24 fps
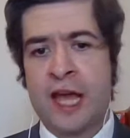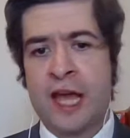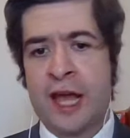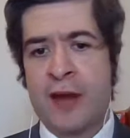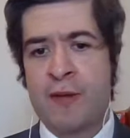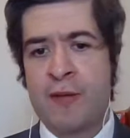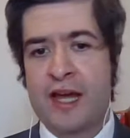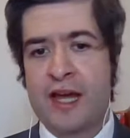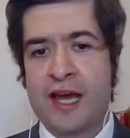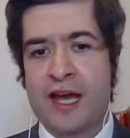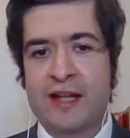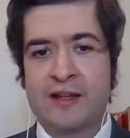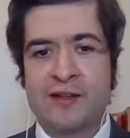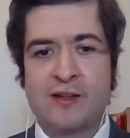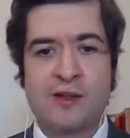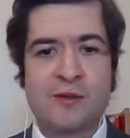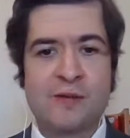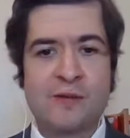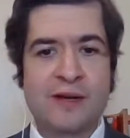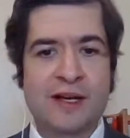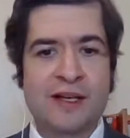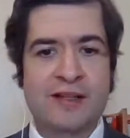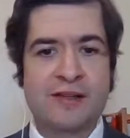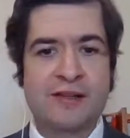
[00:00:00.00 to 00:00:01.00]
And we had two
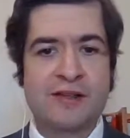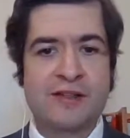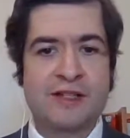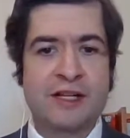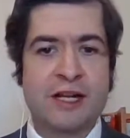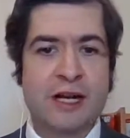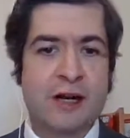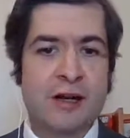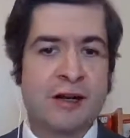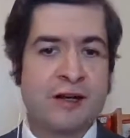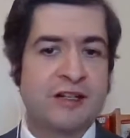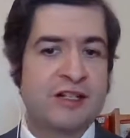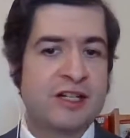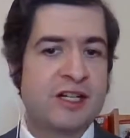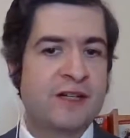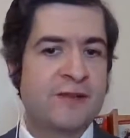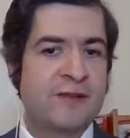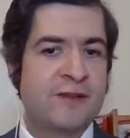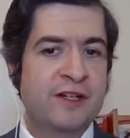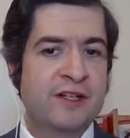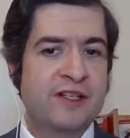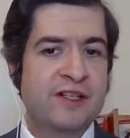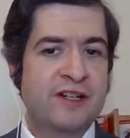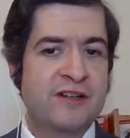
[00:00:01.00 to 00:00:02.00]
racers there
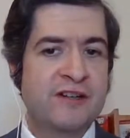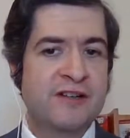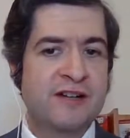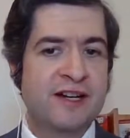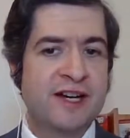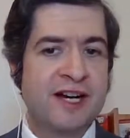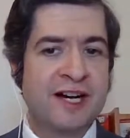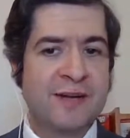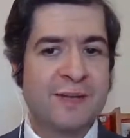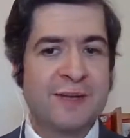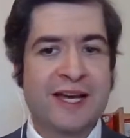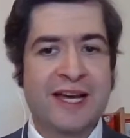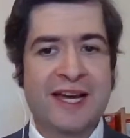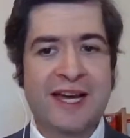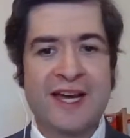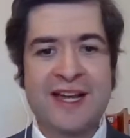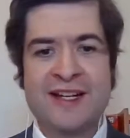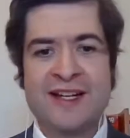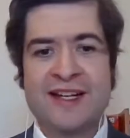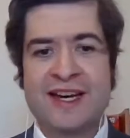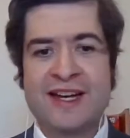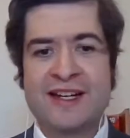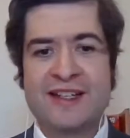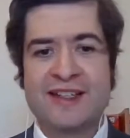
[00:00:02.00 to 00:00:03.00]
Jennifer Jo Cobb
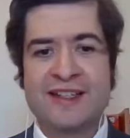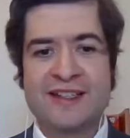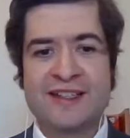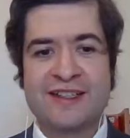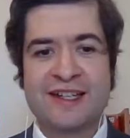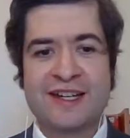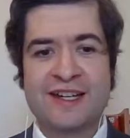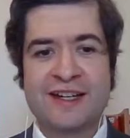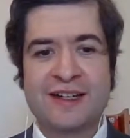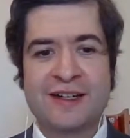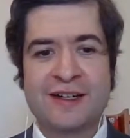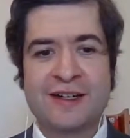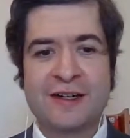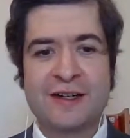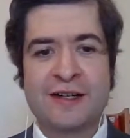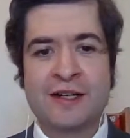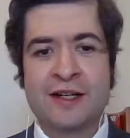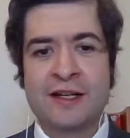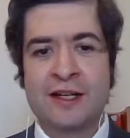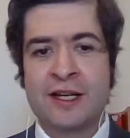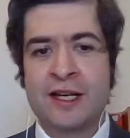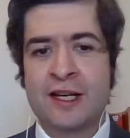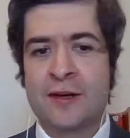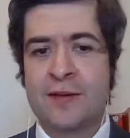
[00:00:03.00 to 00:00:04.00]
and Natalie Decker.
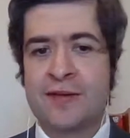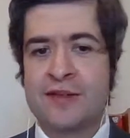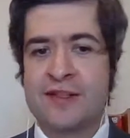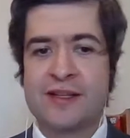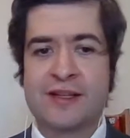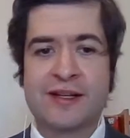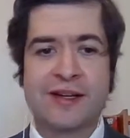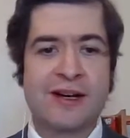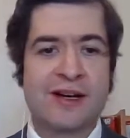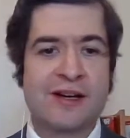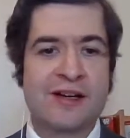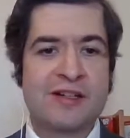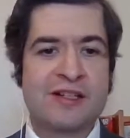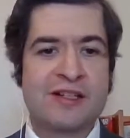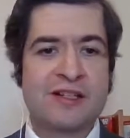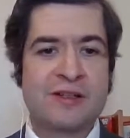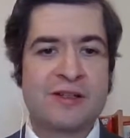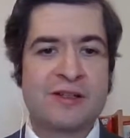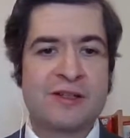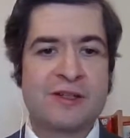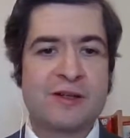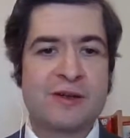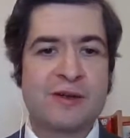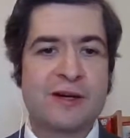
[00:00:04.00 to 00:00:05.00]
It was the
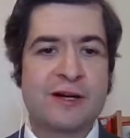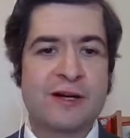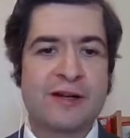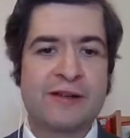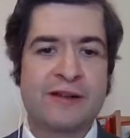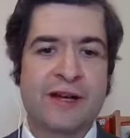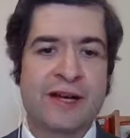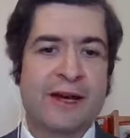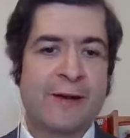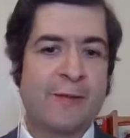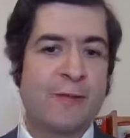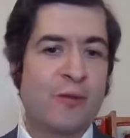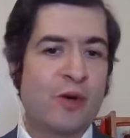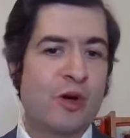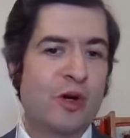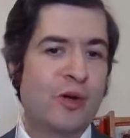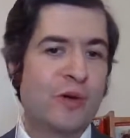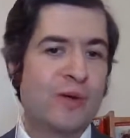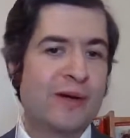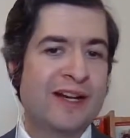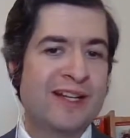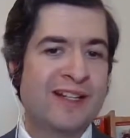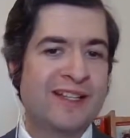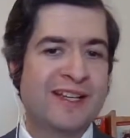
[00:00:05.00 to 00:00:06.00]
CarShield 200 at
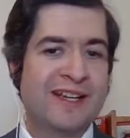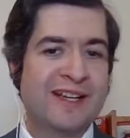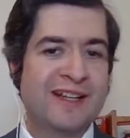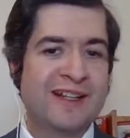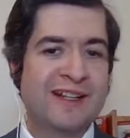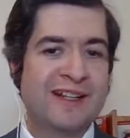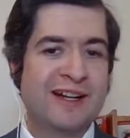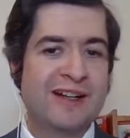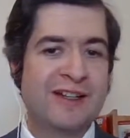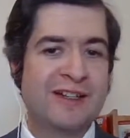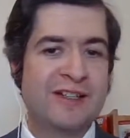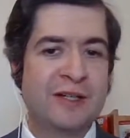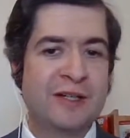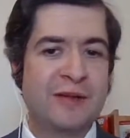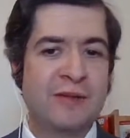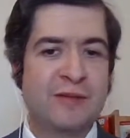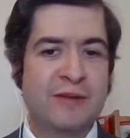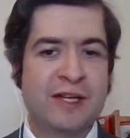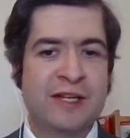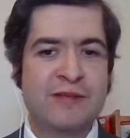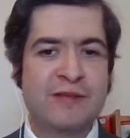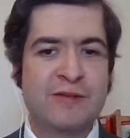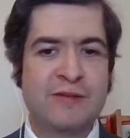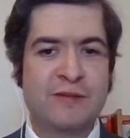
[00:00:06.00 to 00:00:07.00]
Worldwide Technology
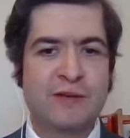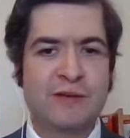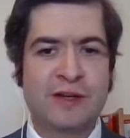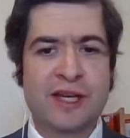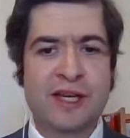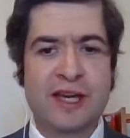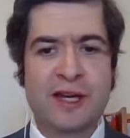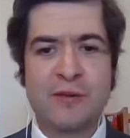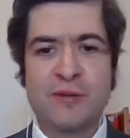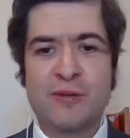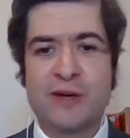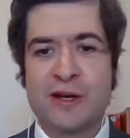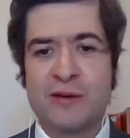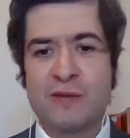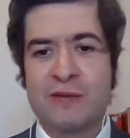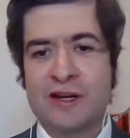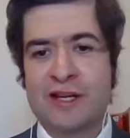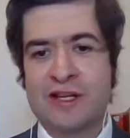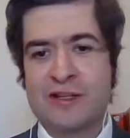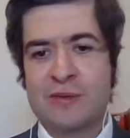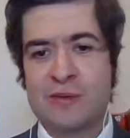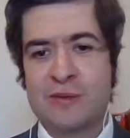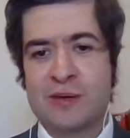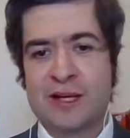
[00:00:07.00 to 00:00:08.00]
Race Gateway
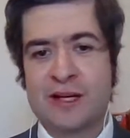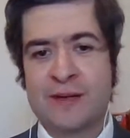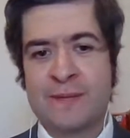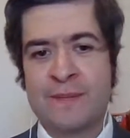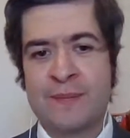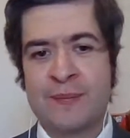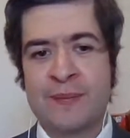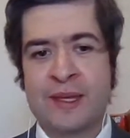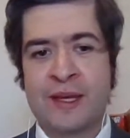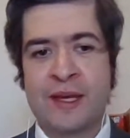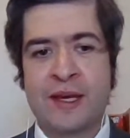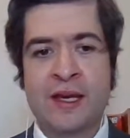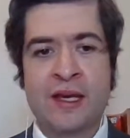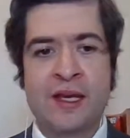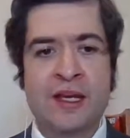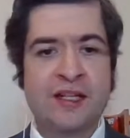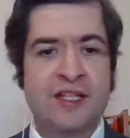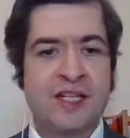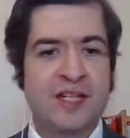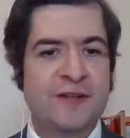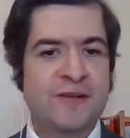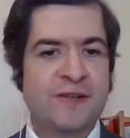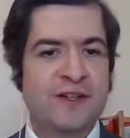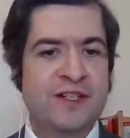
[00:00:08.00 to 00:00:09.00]
Raceway.
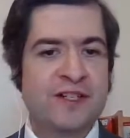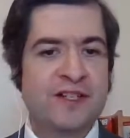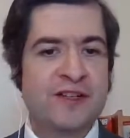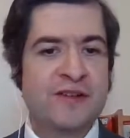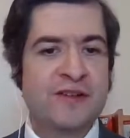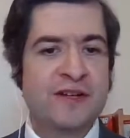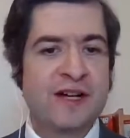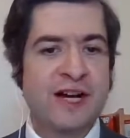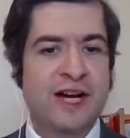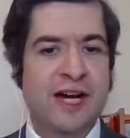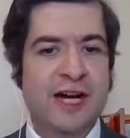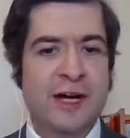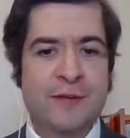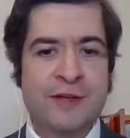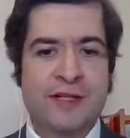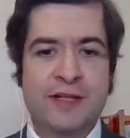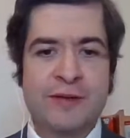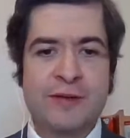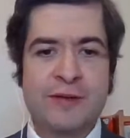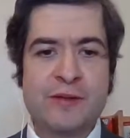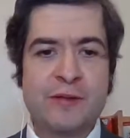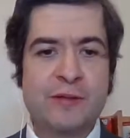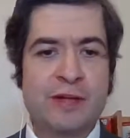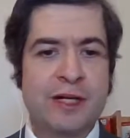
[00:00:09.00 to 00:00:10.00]
Jennifer Jo Cobb, she
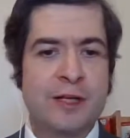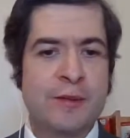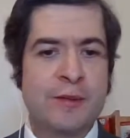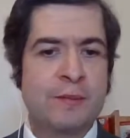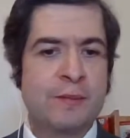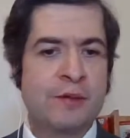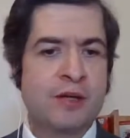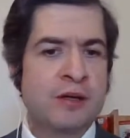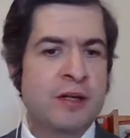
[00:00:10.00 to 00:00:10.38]
was running